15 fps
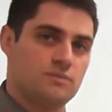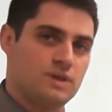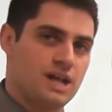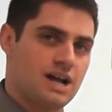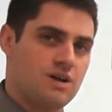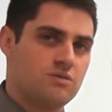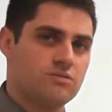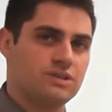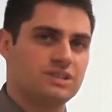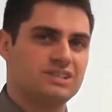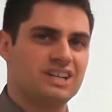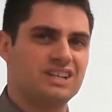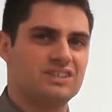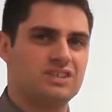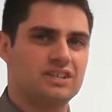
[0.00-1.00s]
Now we're going
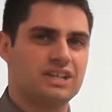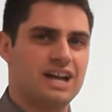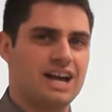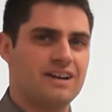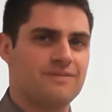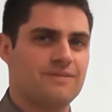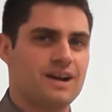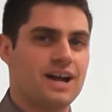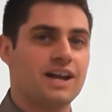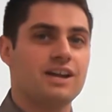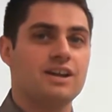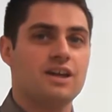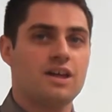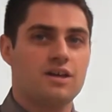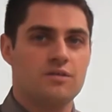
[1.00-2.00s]
to take a look at how to
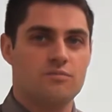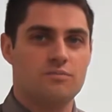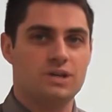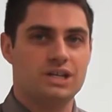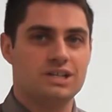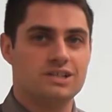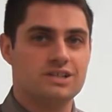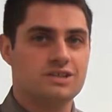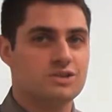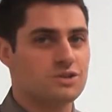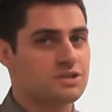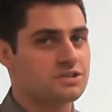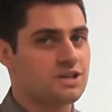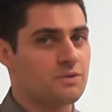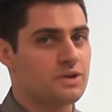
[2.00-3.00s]
find mean. So
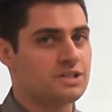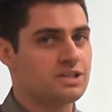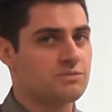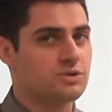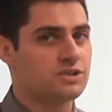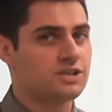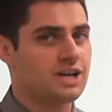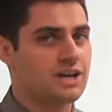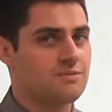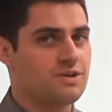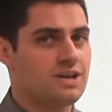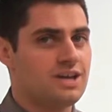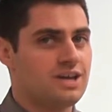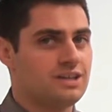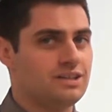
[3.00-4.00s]
let's not waste any more time.
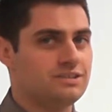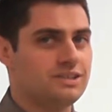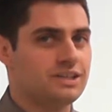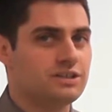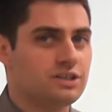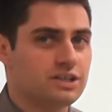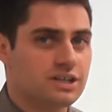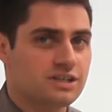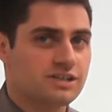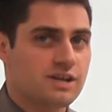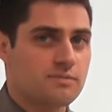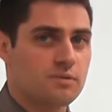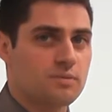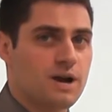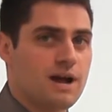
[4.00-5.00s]
Let's take a look at an
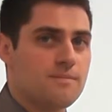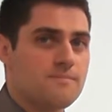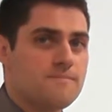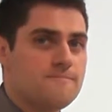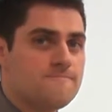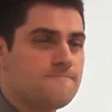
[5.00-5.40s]
example problem.